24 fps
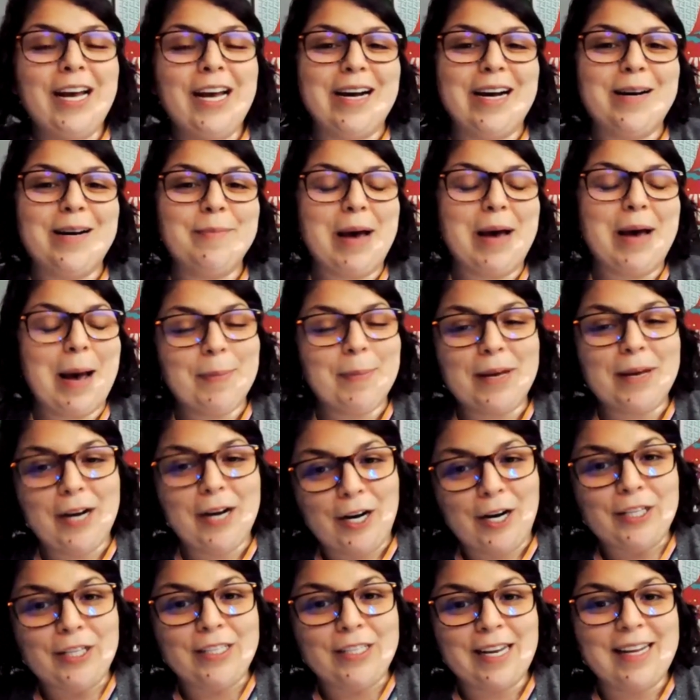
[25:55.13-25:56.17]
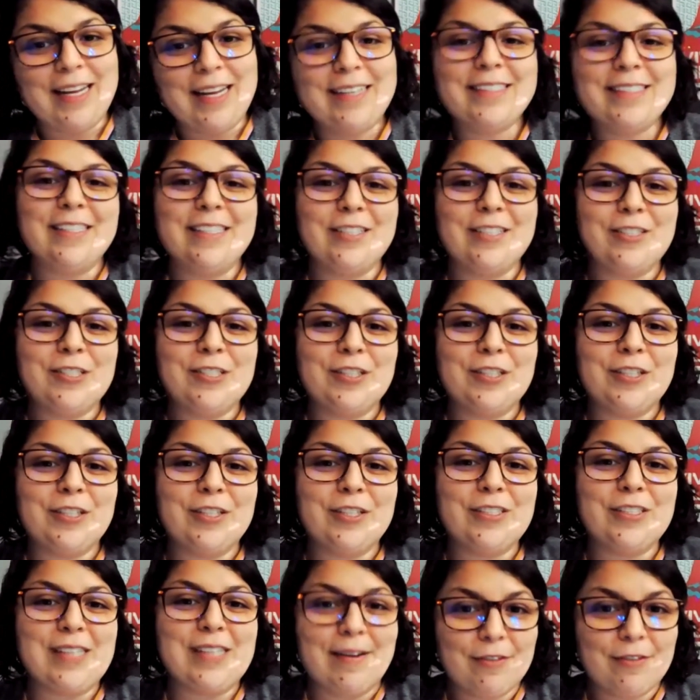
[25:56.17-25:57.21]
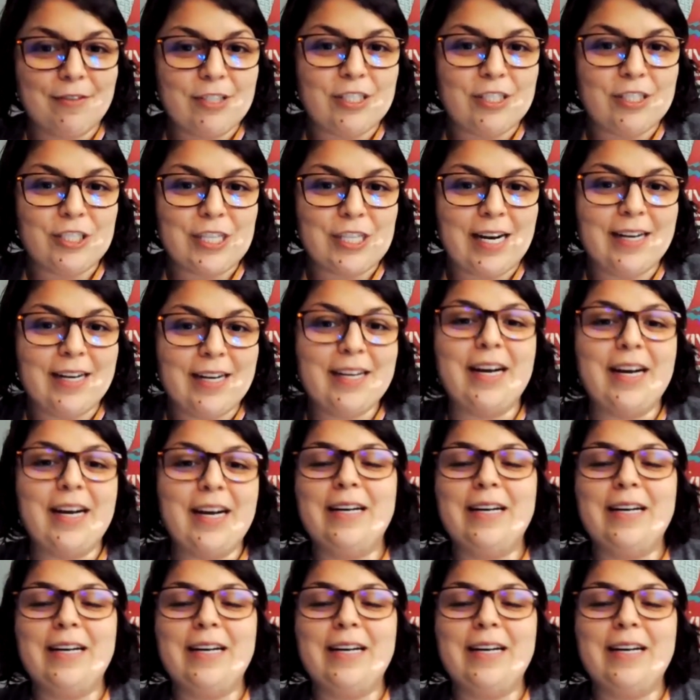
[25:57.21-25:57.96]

Happy holidays. Here's your severance check.